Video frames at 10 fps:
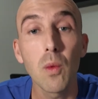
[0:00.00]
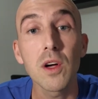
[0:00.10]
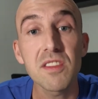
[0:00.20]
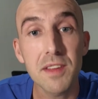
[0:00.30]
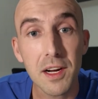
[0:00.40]

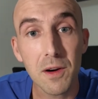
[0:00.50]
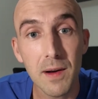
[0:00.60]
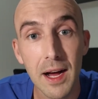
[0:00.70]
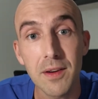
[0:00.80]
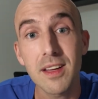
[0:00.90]
Well, stick
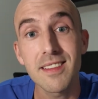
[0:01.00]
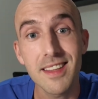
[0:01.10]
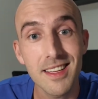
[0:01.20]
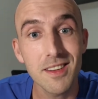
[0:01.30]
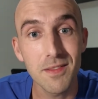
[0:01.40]
around because
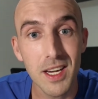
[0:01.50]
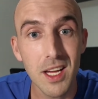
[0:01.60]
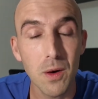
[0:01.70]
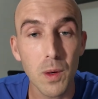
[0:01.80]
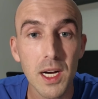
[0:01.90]
in this
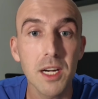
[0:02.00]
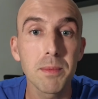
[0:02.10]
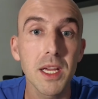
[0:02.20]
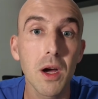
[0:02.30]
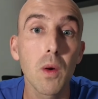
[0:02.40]
video, we're going to
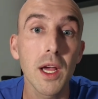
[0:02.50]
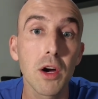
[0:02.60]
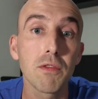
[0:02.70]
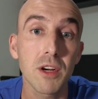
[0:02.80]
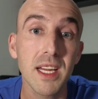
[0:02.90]
be going
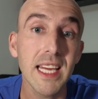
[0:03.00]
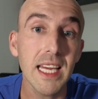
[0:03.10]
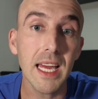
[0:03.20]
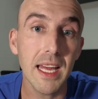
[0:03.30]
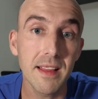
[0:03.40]
over
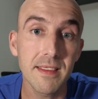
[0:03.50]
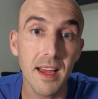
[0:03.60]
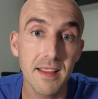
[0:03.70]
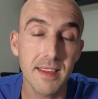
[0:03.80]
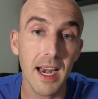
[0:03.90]
key
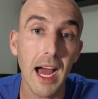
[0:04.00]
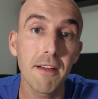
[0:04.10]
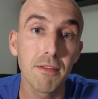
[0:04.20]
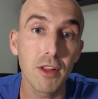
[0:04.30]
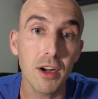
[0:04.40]
insights that
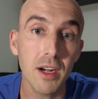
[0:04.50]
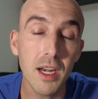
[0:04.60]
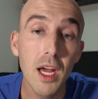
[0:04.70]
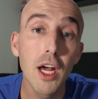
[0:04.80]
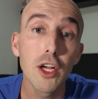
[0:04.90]
I've
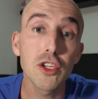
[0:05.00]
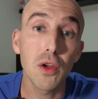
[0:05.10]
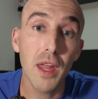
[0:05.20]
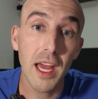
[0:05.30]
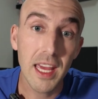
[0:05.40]
learned
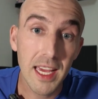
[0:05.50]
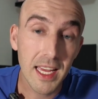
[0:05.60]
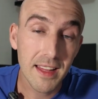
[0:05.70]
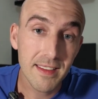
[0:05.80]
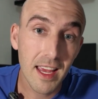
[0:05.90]
so that
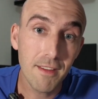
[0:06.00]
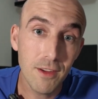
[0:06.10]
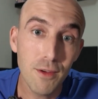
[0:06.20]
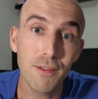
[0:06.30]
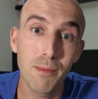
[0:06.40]
it can save
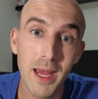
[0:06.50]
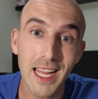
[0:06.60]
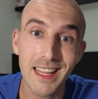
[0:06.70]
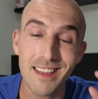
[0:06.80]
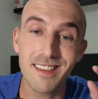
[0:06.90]
you from
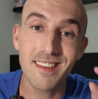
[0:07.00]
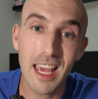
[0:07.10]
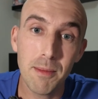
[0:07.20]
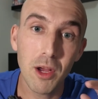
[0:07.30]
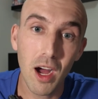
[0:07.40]
making the
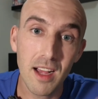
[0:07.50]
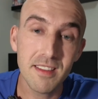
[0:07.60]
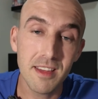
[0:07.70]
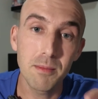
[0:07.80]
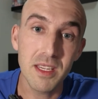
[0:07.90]
same
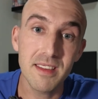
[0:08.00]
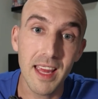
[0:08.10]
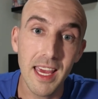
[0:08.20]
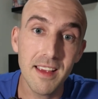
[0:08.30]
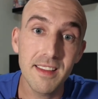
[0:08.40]
costly
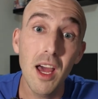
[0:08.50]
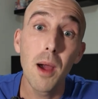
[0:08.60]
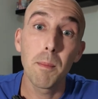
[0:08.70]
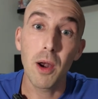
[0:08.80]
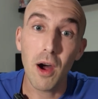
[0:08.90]
mistakes,
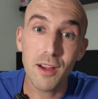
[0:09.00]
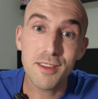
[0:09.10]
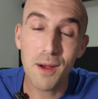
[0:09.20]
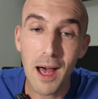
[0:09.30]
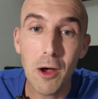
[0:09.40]
but
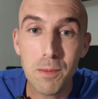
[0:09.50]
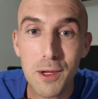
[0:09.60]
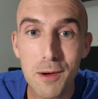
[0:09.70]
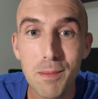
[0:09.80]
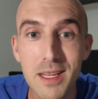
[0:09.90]
also help
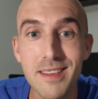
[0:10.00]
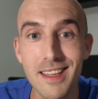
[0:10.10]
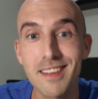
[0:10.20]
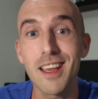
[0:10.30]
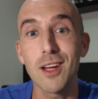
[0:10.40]
your
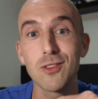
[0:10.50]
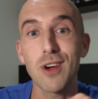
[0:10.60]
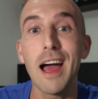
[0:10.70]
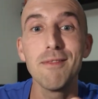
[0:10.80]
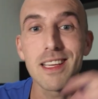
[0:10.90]
business
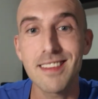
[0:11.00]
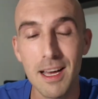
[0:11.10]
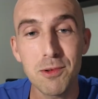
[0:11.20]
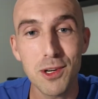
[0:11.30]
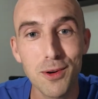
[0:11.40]
drive
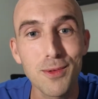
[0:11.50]
exceptional